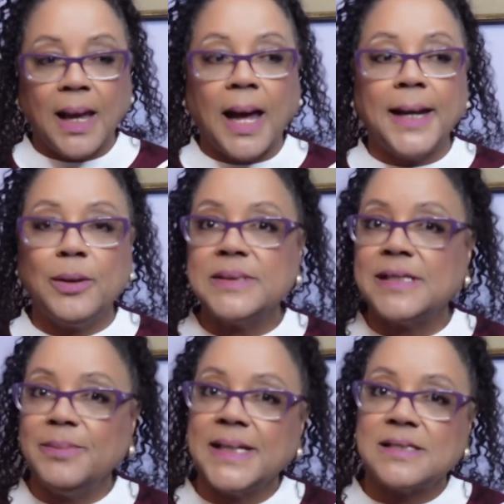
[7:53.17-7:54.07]
I don't
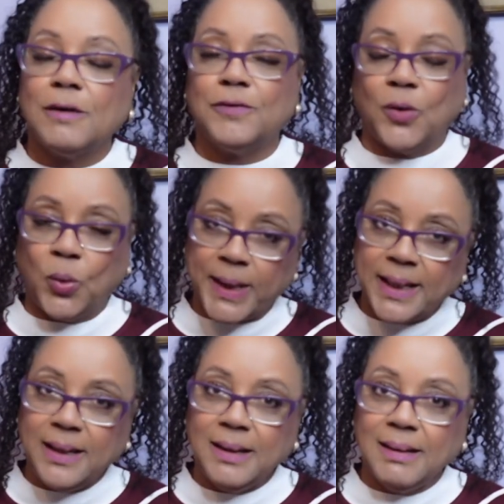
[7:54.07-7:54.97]
see myself
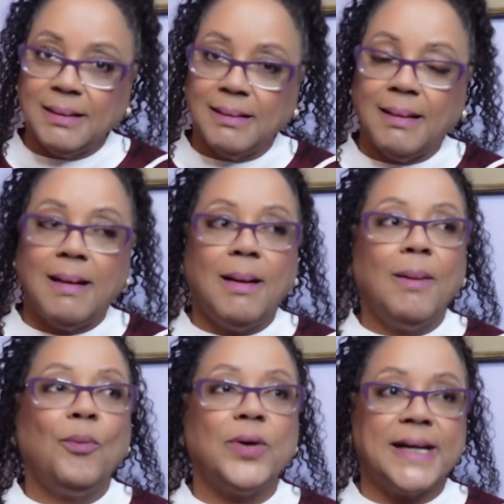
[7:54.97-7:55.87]
quitting.
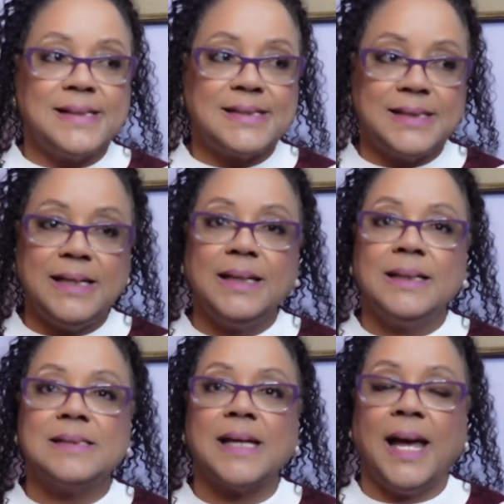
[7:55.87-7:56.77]
What I see
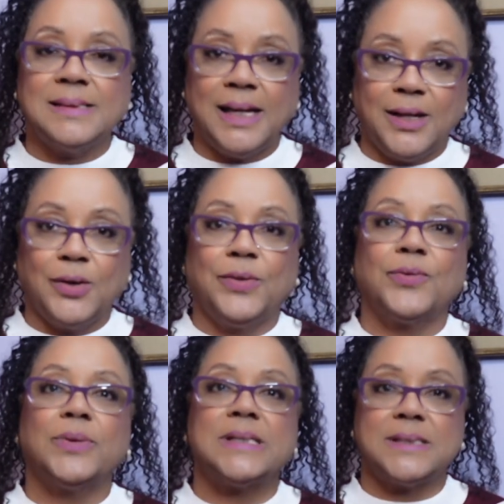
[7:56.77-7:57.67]
is as I go
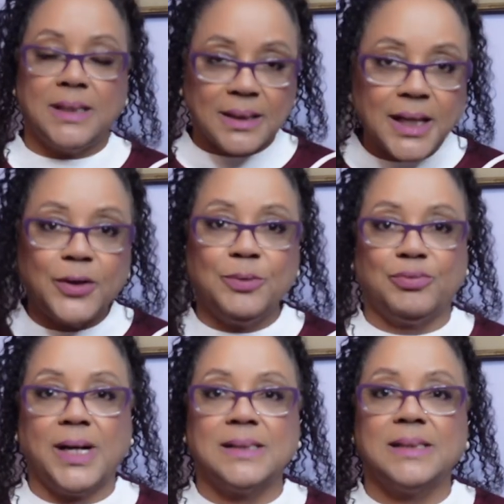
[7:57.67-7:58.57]
through this declutter
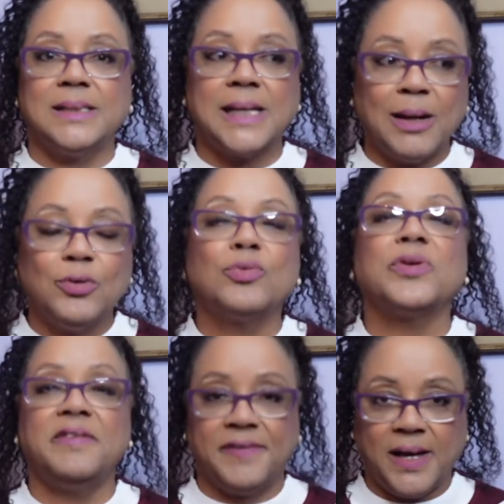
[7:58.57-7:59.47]
process, I will
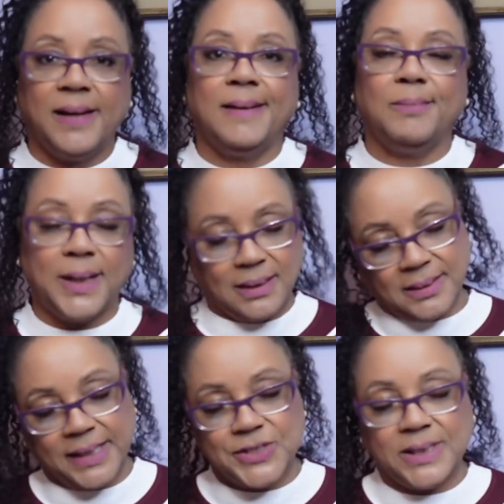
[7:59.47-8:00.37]
refine my
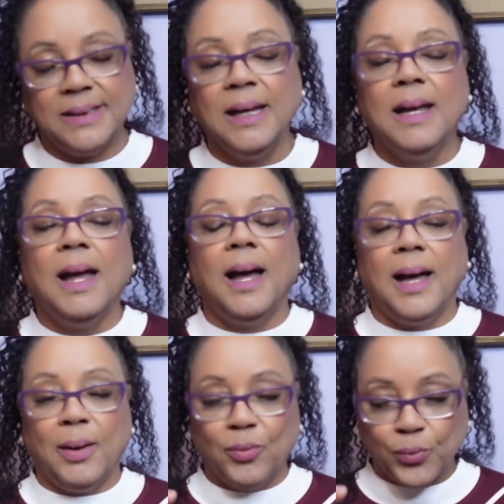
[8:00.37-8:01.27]
collection.
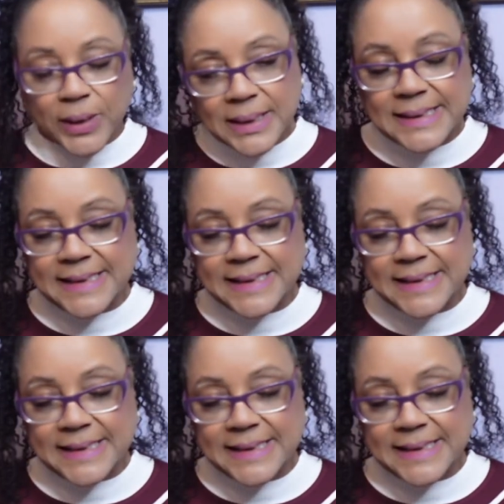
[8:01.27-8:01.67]
I will whittle it